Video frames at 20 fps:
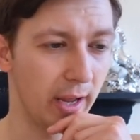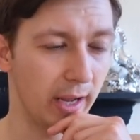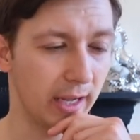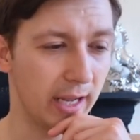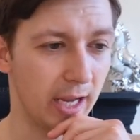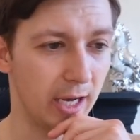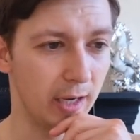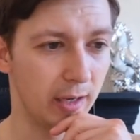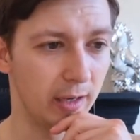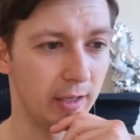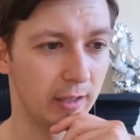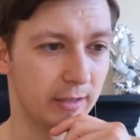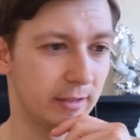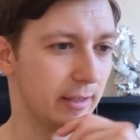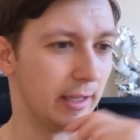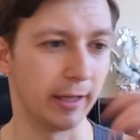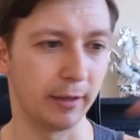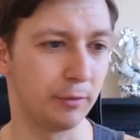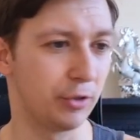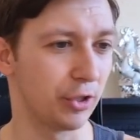Again, it's
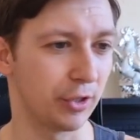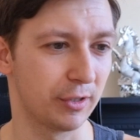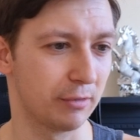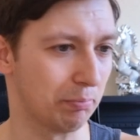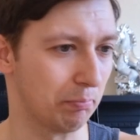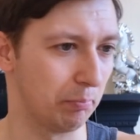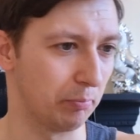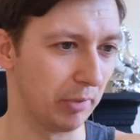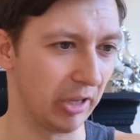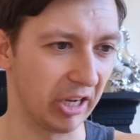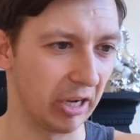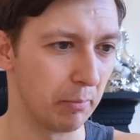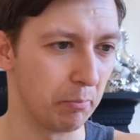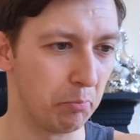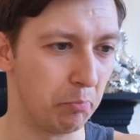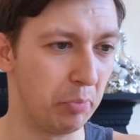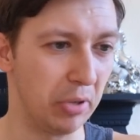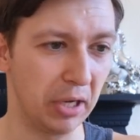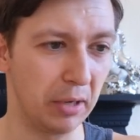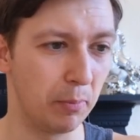like just like a
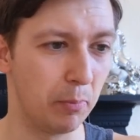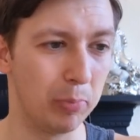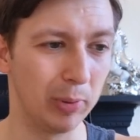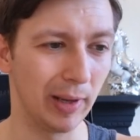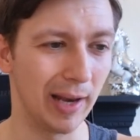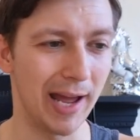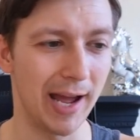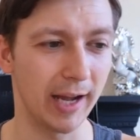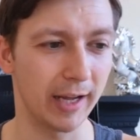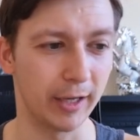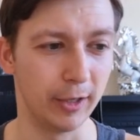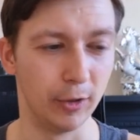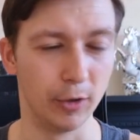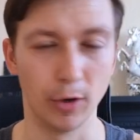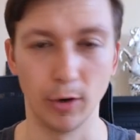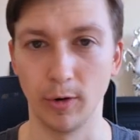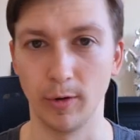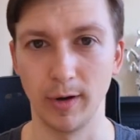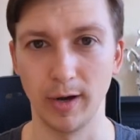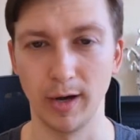big black, you
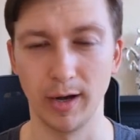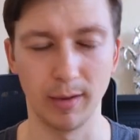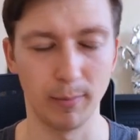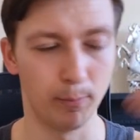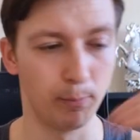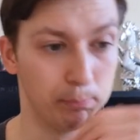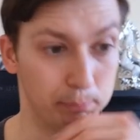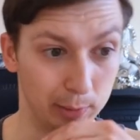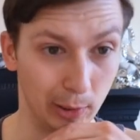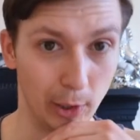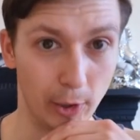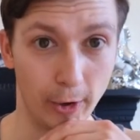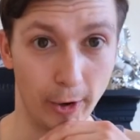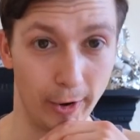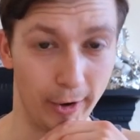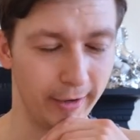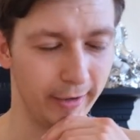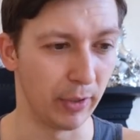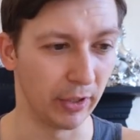know, blur.